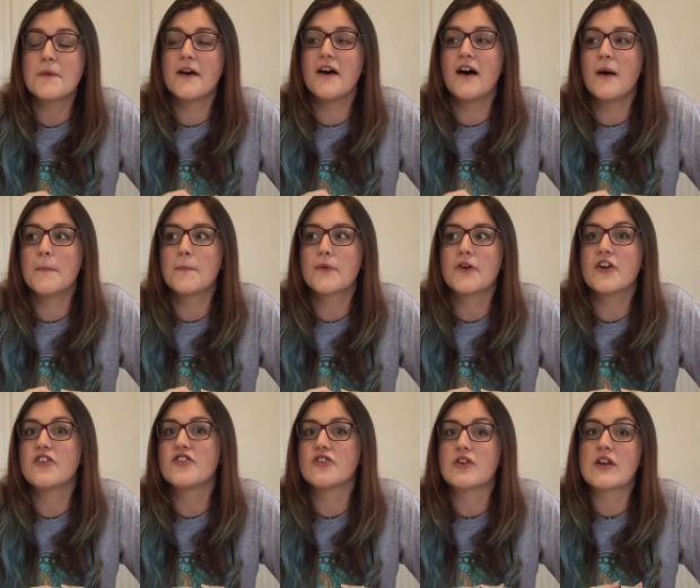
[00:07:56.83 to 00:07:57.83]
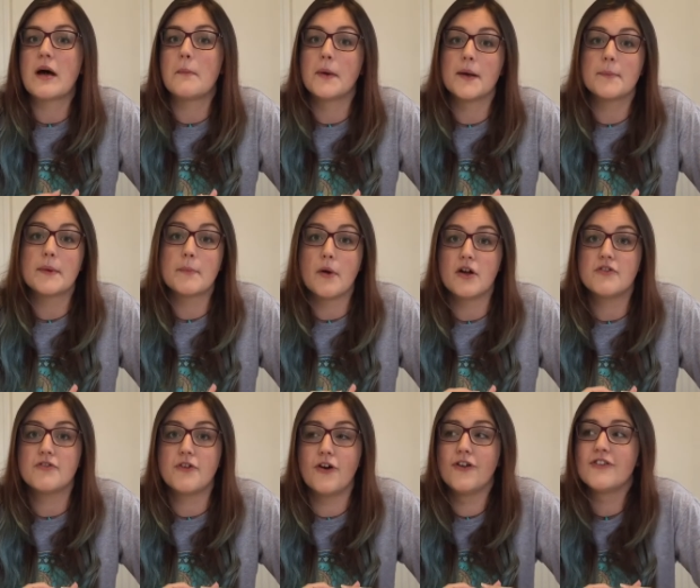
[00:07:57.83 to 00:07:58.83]
but I'm pretty sure that might be my
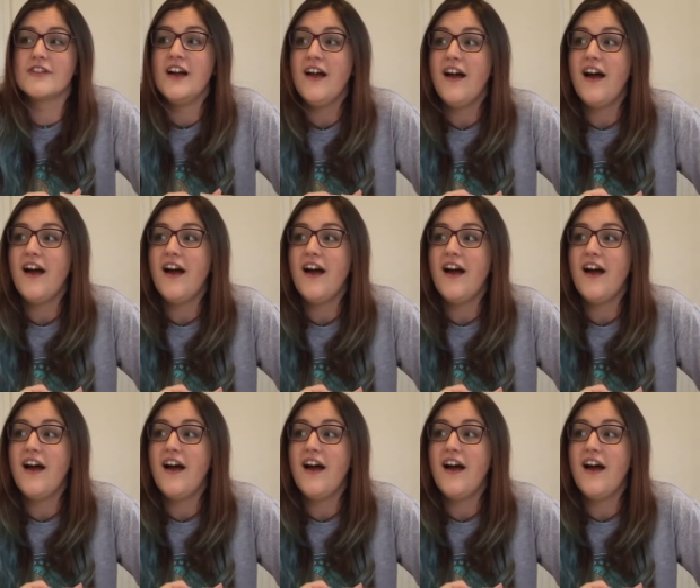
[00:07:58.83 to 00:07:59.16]
fault.